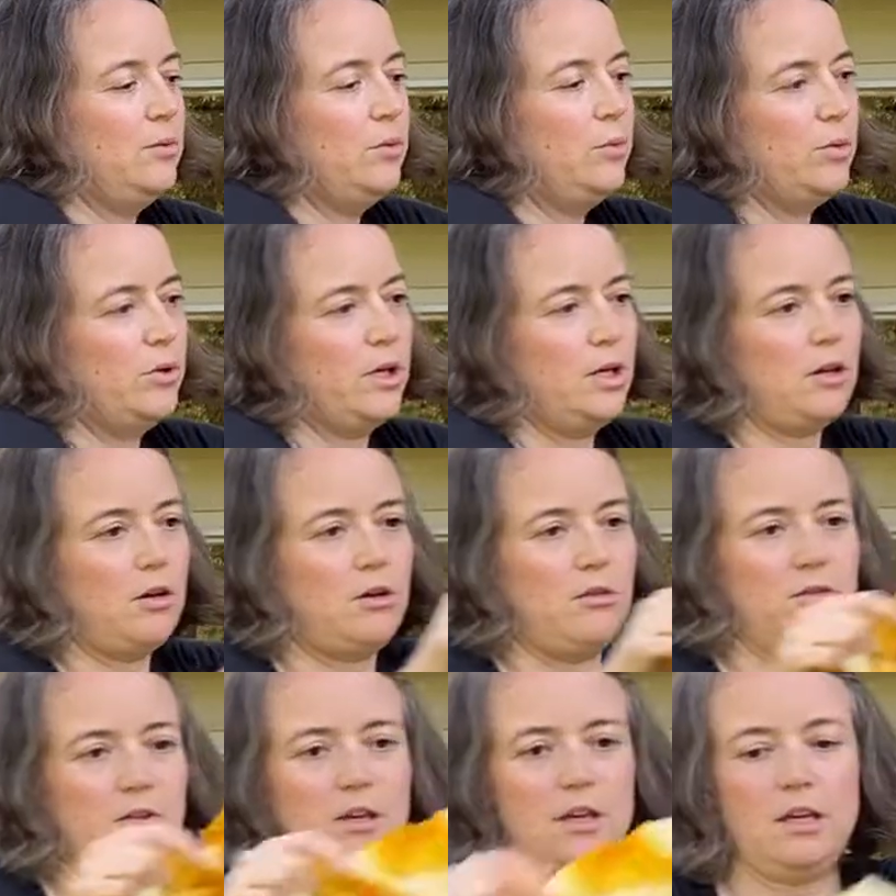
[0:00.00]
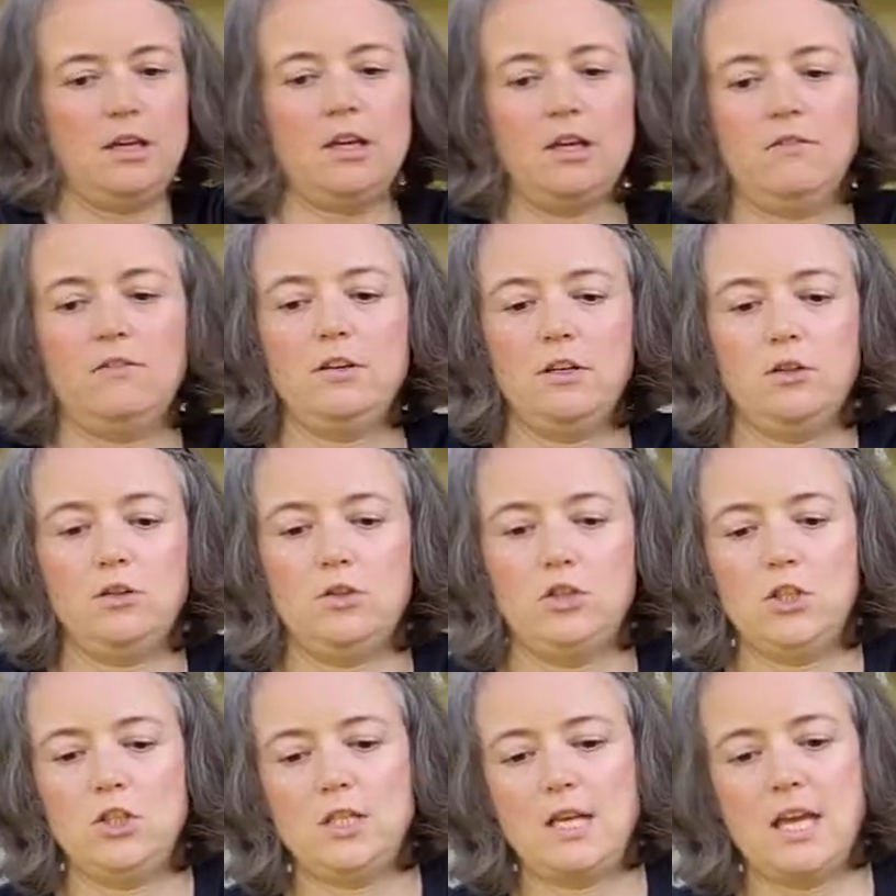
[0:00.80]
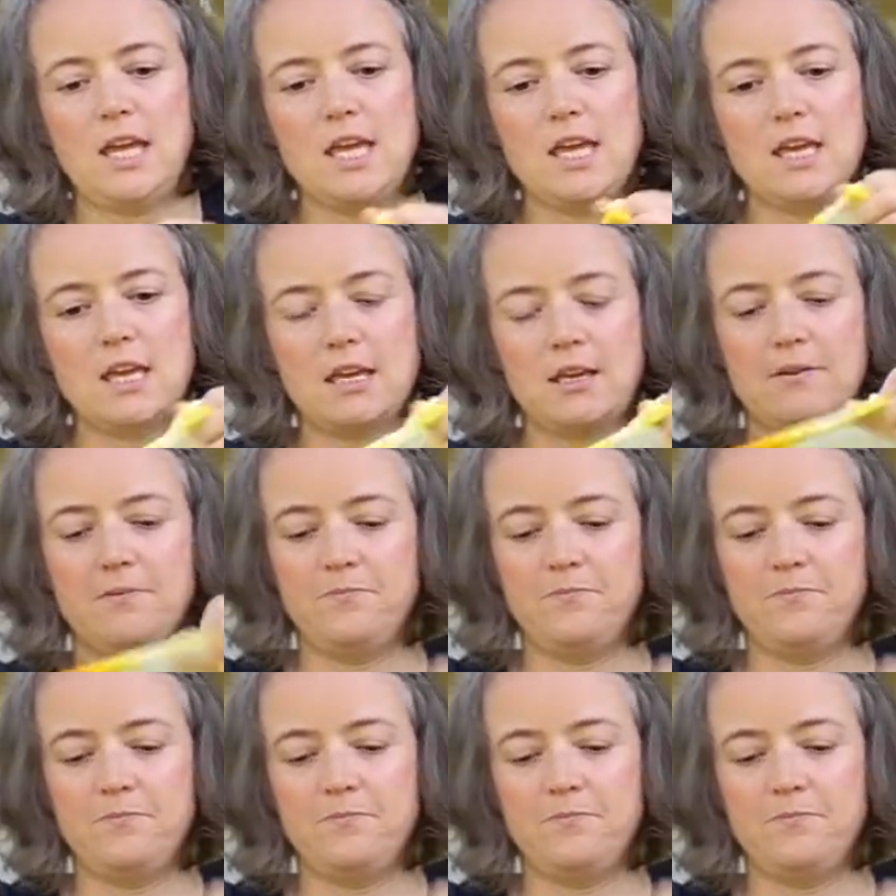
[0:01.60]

Bring it over here, give it a good shake.